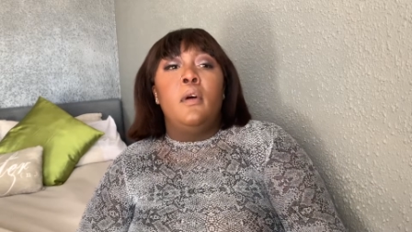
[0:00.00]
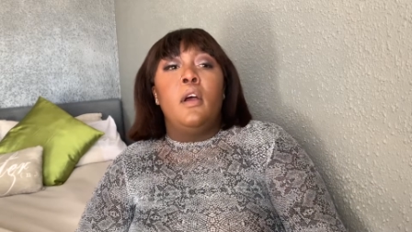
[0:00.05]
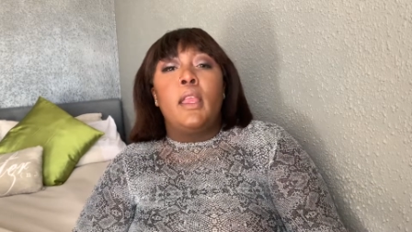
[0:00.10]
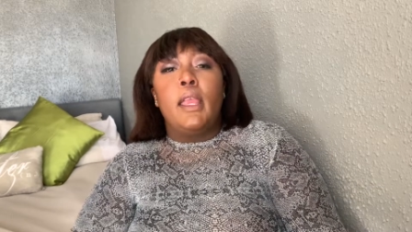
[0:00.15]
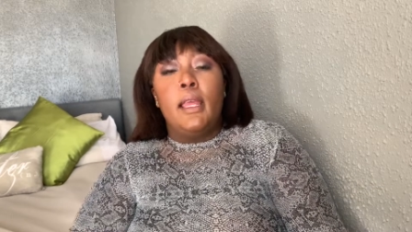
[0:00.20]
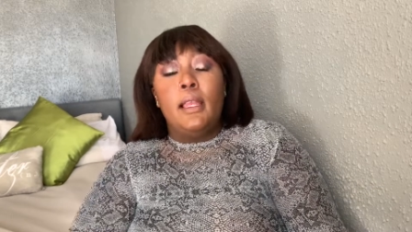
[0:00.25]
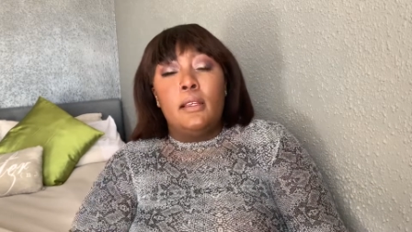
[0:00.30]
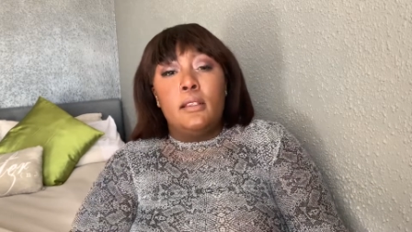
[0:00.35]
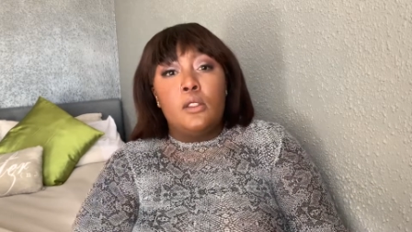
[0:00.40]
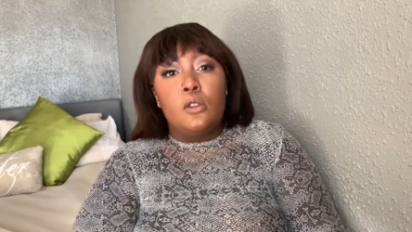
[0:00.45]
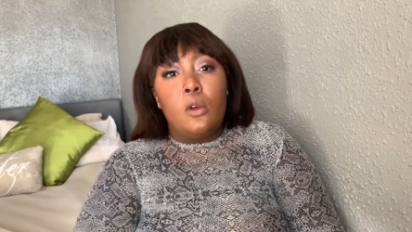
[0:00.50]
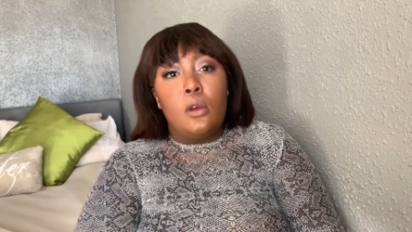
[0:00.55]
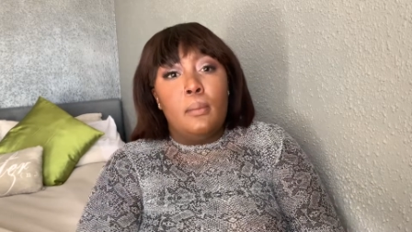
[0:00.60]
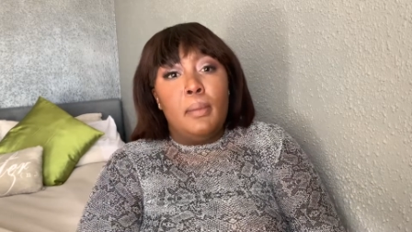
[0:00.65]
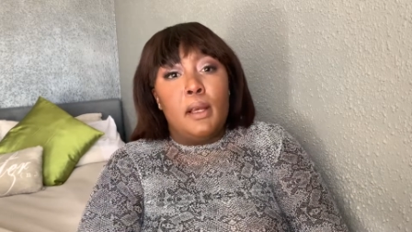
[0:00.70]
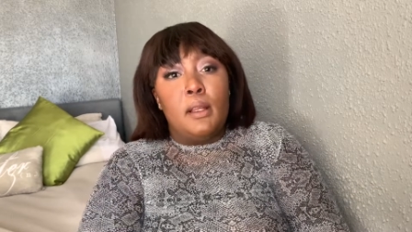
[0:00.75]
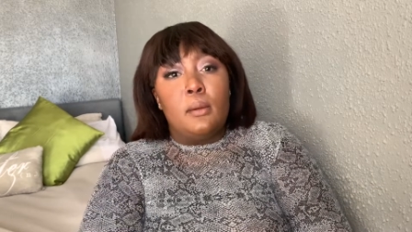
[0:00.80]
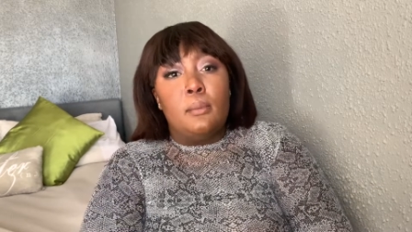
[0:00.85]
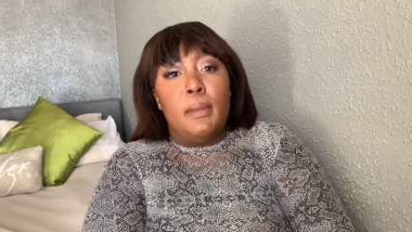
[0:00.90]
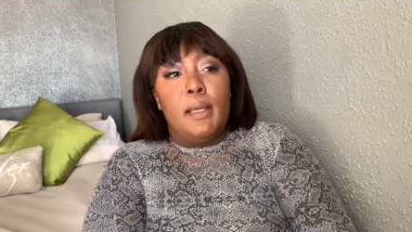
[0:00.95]
okay let's talk
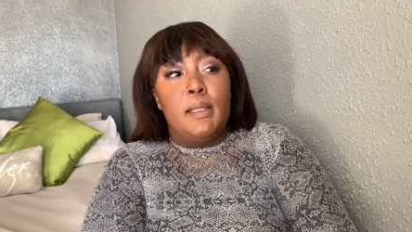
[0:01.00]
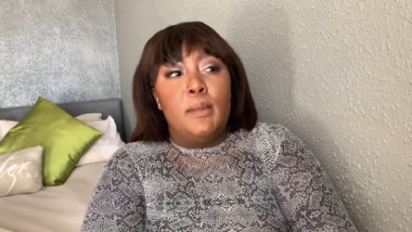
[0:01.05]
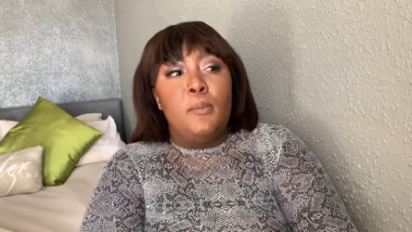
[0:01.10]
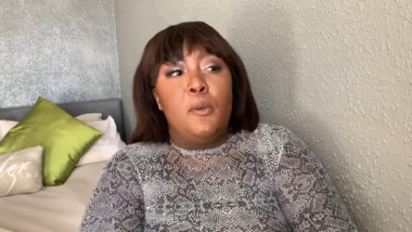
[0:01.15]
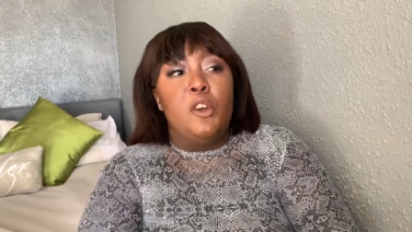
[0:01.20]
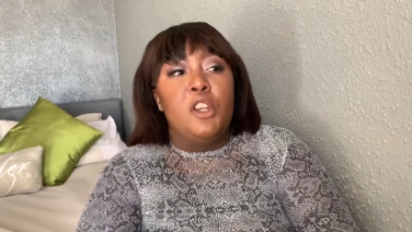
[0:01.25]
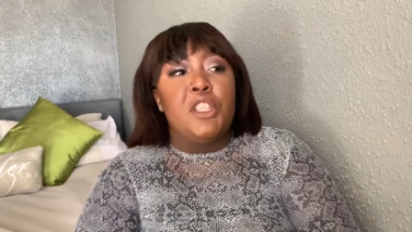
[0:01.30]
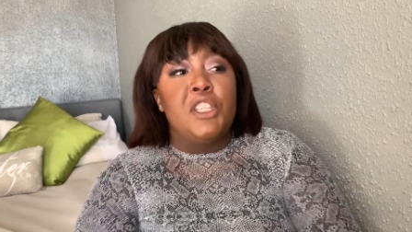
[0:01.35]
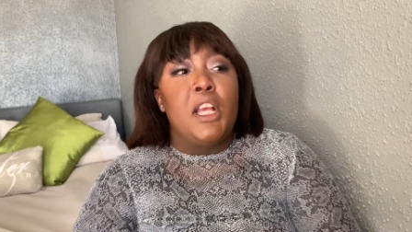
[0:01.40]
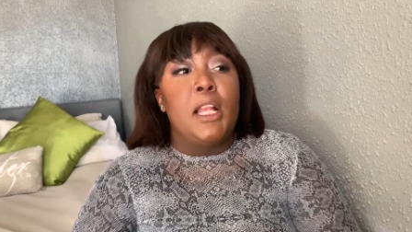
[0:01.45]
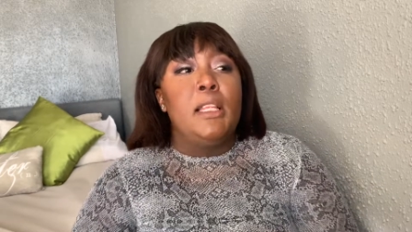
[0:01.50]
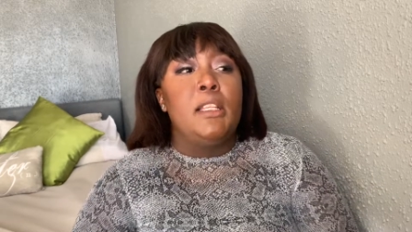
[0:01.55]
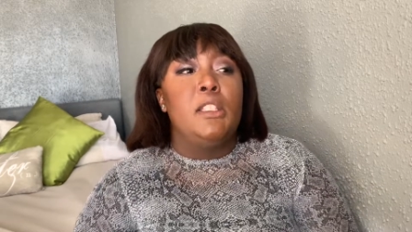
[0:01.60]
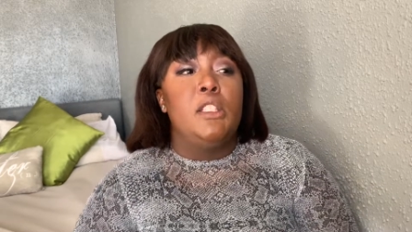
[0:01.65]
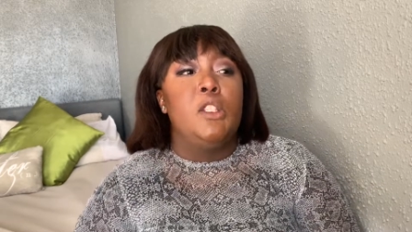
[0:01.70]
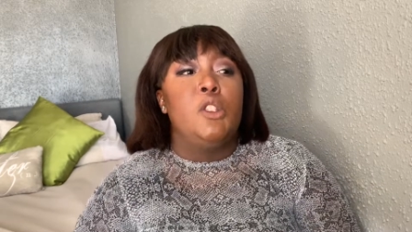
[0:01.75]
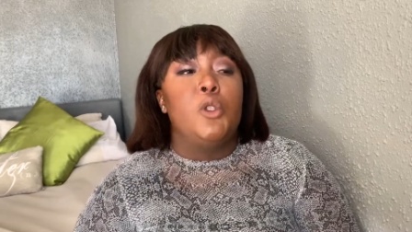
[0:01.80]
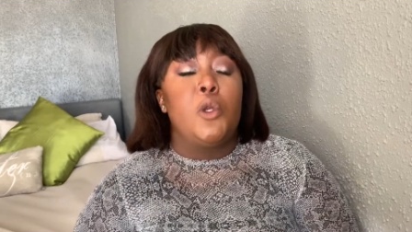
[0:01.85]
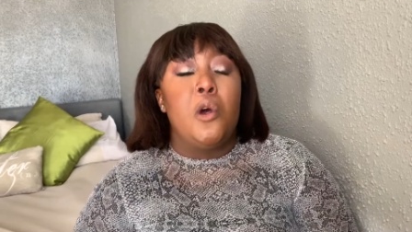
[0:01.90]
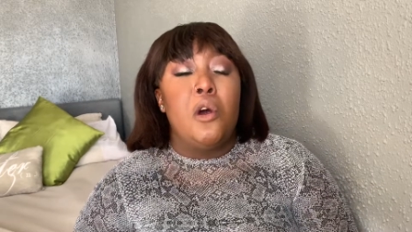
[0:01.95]
about my spirituality
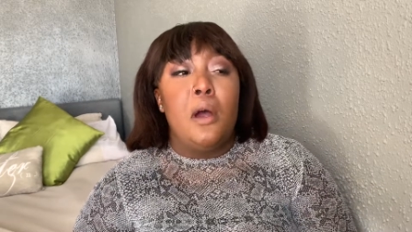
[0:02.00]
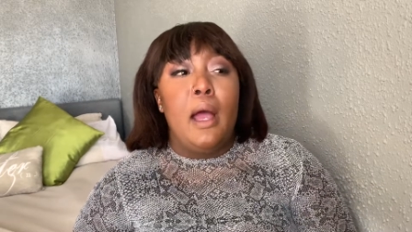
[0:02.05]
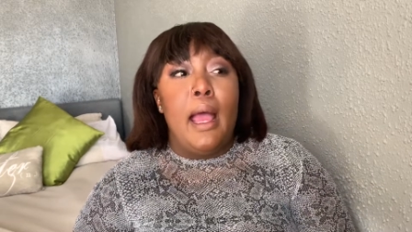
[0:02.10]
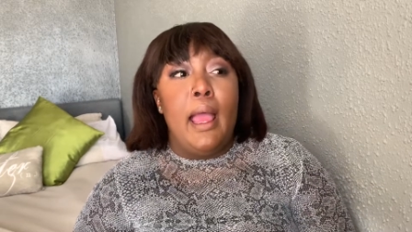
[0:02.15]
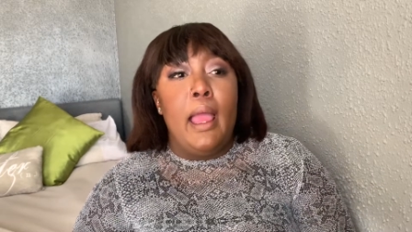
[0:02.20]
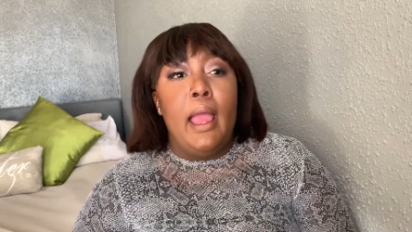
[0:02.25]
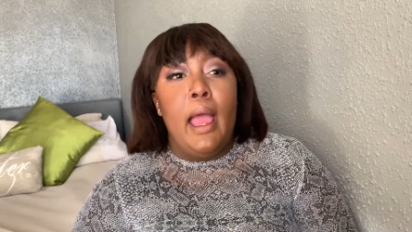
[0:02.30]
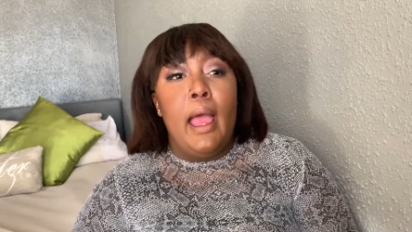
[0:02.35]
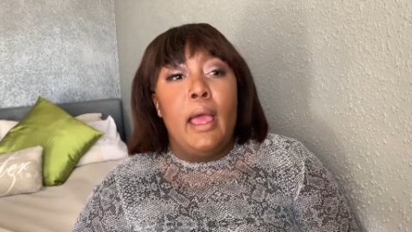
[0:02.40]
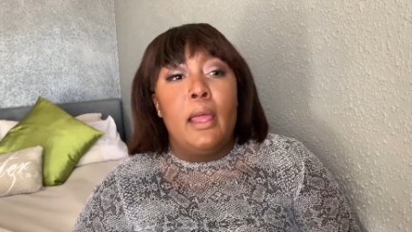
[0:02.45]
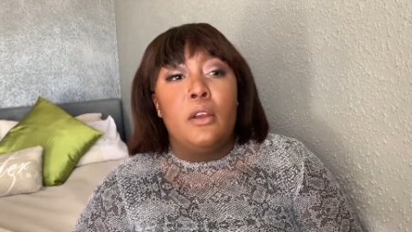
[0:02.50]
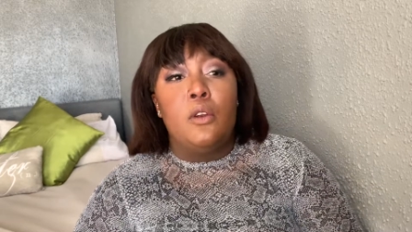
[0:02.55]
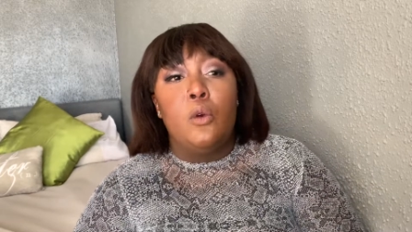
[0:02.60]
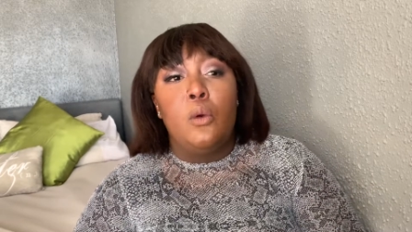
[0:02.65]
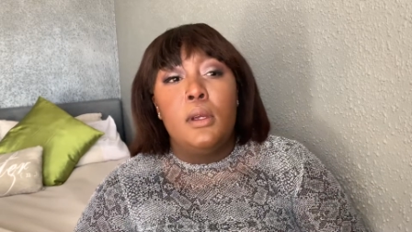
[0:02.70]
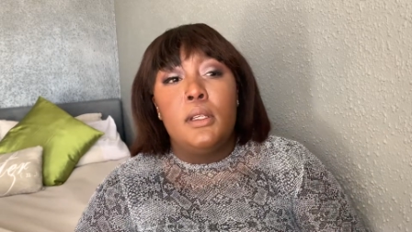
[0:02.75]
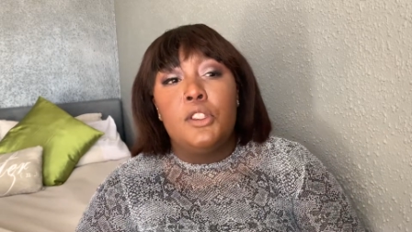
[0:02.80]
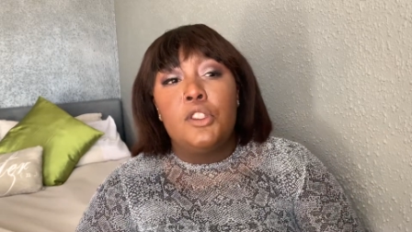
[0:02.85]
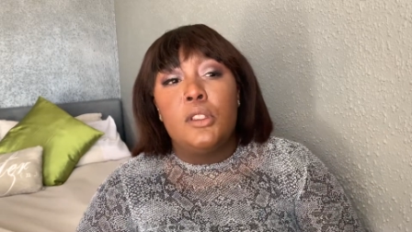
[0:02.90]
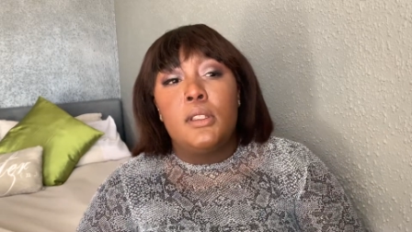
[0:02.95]
so i had
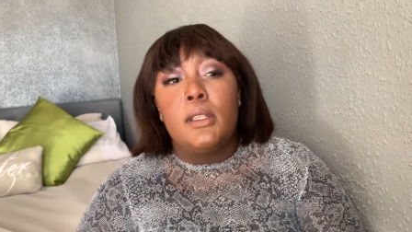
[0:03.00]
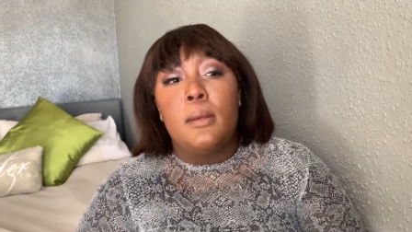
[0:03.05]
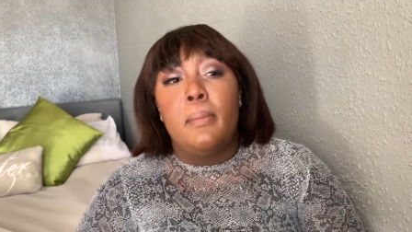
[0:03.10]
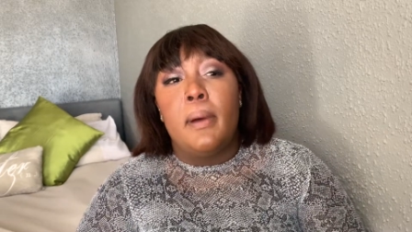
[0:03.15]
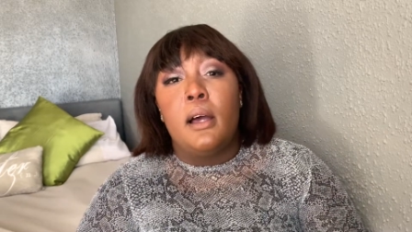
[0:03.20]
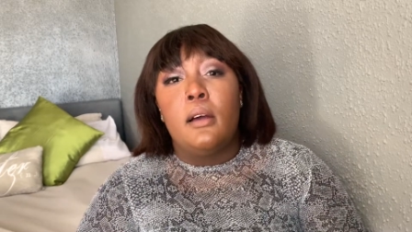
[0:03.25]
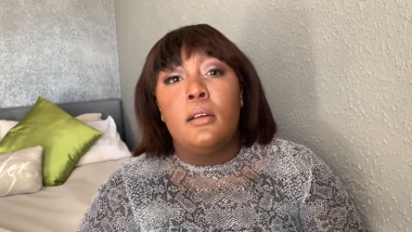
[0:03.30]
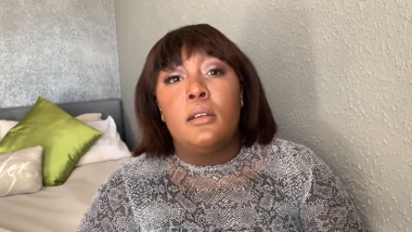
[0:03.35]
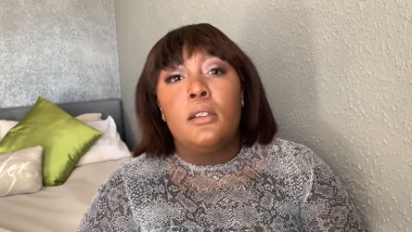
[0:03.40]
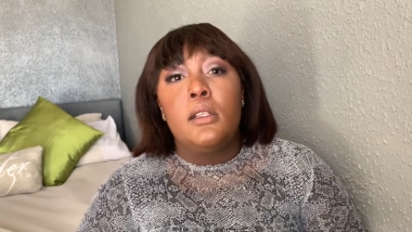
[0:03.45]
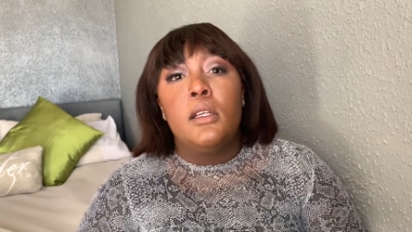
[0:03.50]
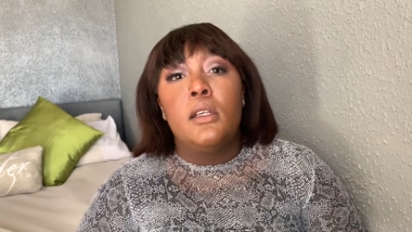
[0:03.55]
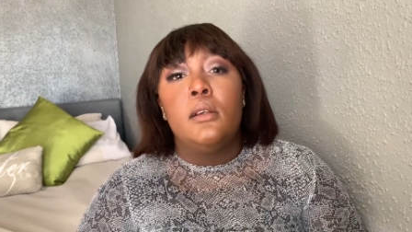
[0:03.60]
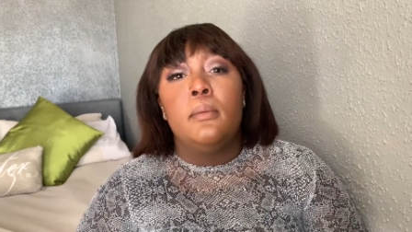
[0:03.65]
questions about